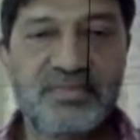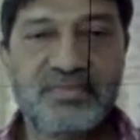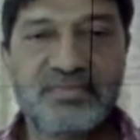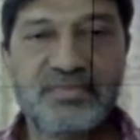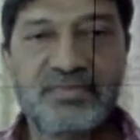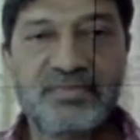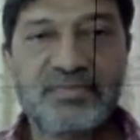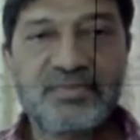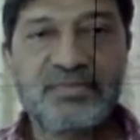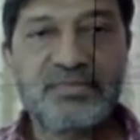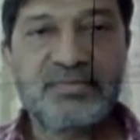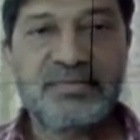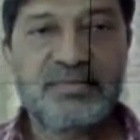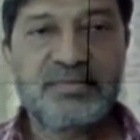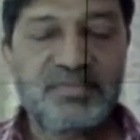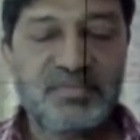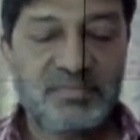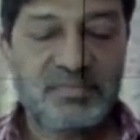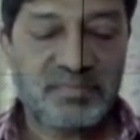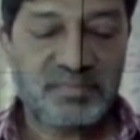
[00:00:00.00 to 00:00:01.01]

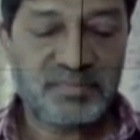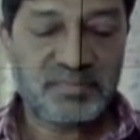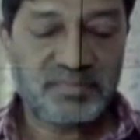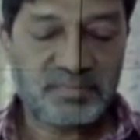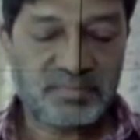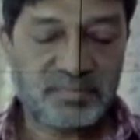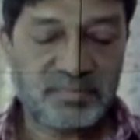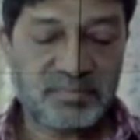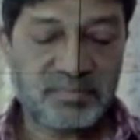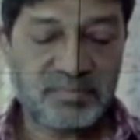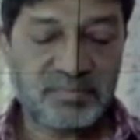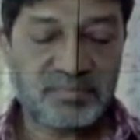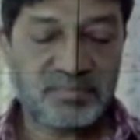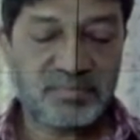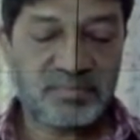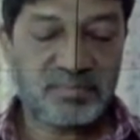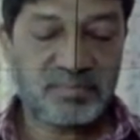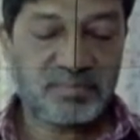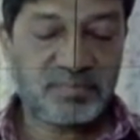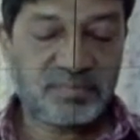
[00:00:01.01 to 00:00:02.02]

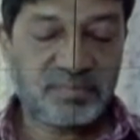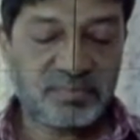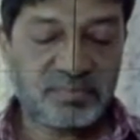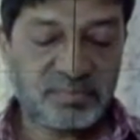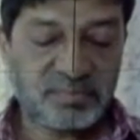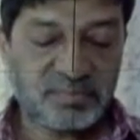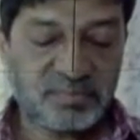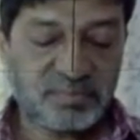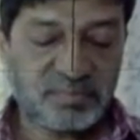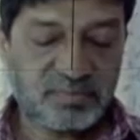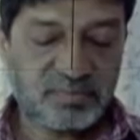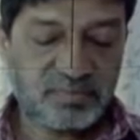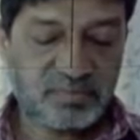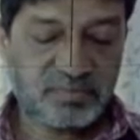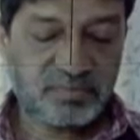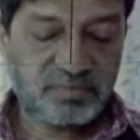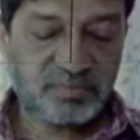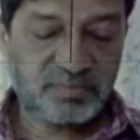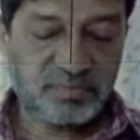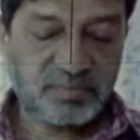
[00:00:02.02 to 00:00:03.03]

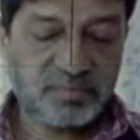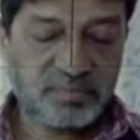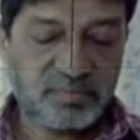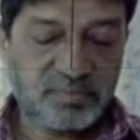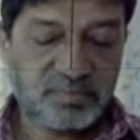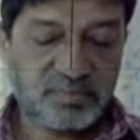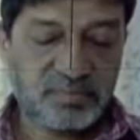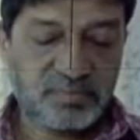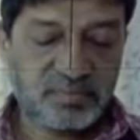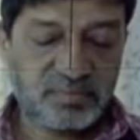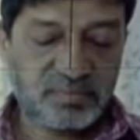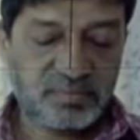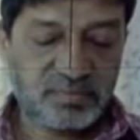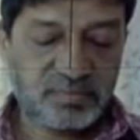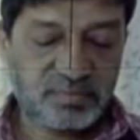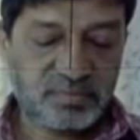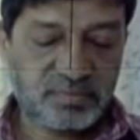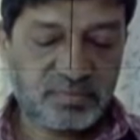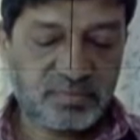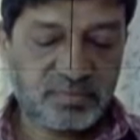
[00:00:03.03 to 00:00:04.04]

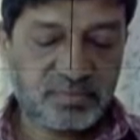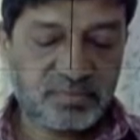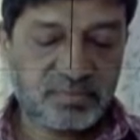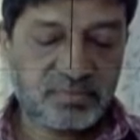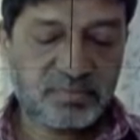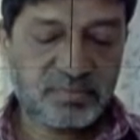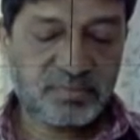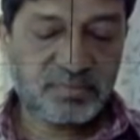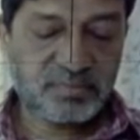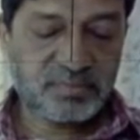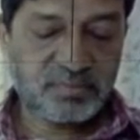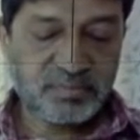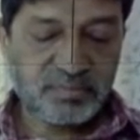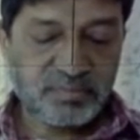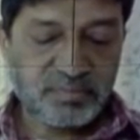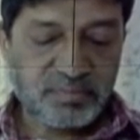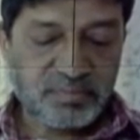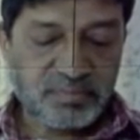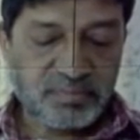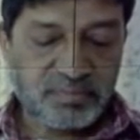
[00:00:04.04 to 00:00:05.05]

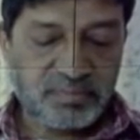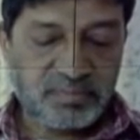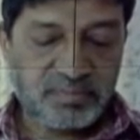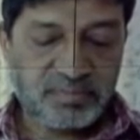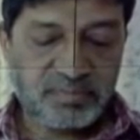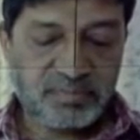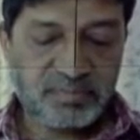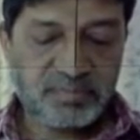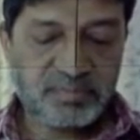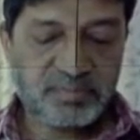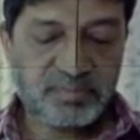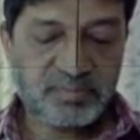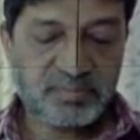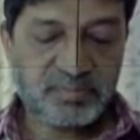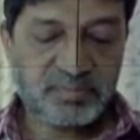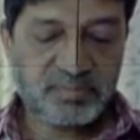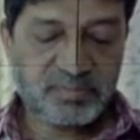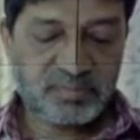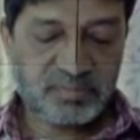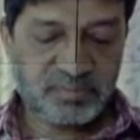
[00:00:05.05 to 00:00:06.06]

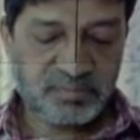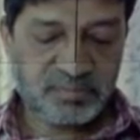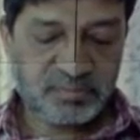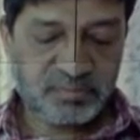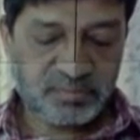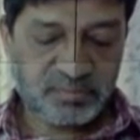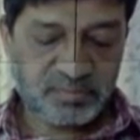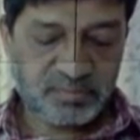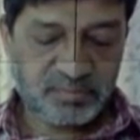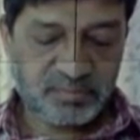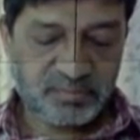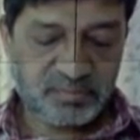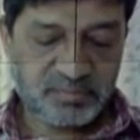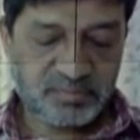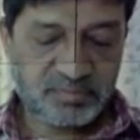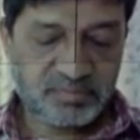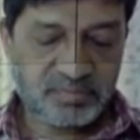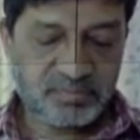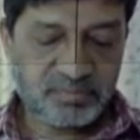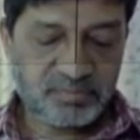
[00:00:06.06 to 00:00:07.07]

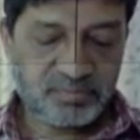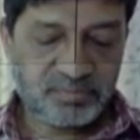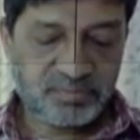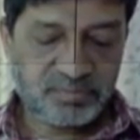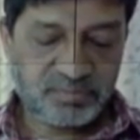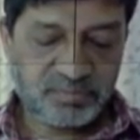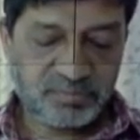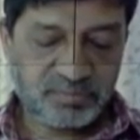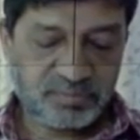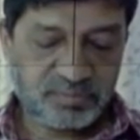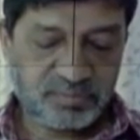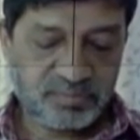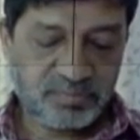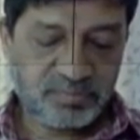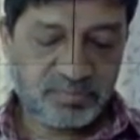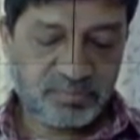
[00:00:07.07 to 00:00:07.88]
(not speaking)